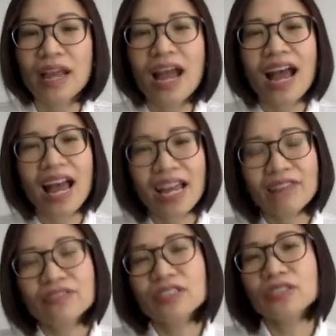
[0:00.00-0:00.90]

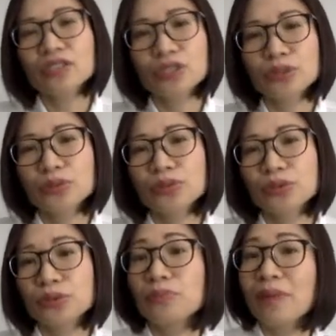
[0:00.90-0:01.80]
Hives is due
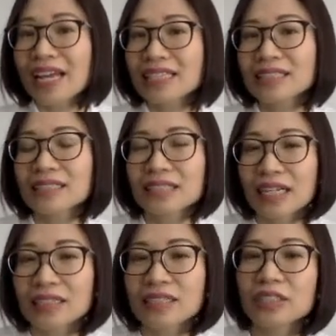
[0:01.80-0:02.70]
to mast
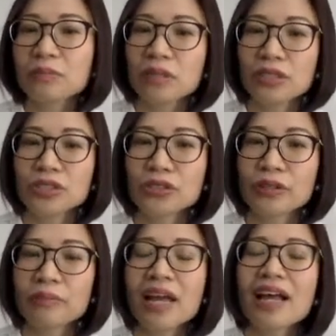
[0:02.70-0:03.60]
cells in the
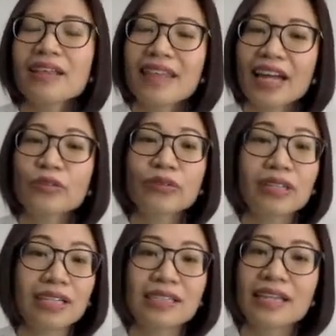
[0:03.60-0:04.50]
bloodstream that
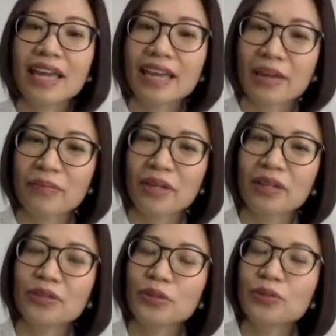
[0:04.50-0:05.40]
release a chemical
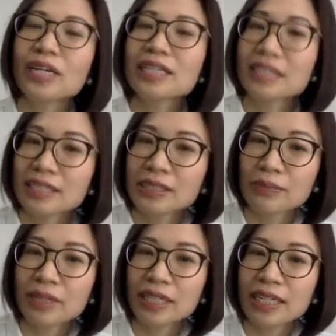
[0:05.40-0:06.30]
known as
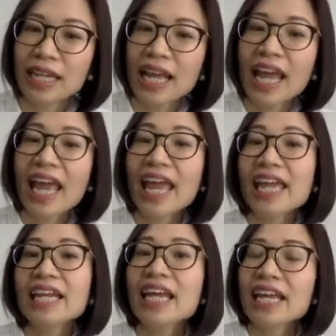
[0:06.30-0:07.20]
histamine.
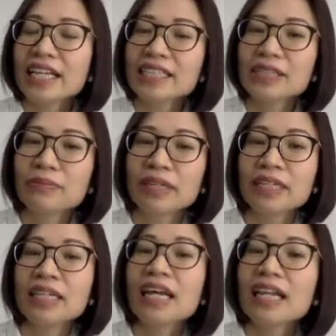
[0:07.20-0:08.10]
And
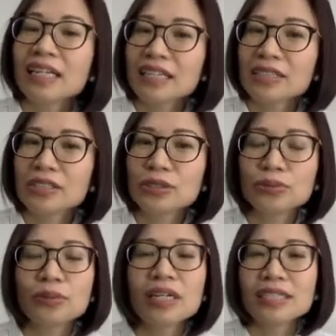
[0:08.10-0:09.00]
histamine leads
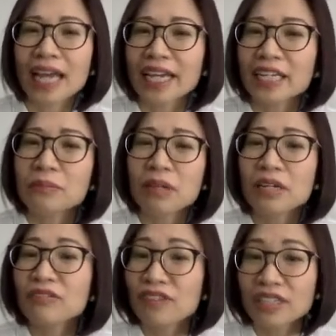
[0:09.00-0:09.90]
to tiny
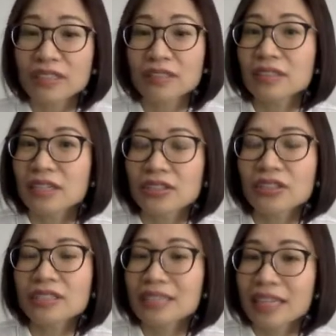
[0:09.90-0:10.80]
blood vessels under the
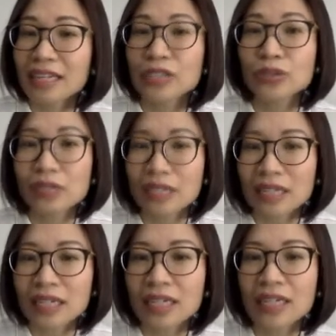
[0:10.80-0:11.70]
skin to leak.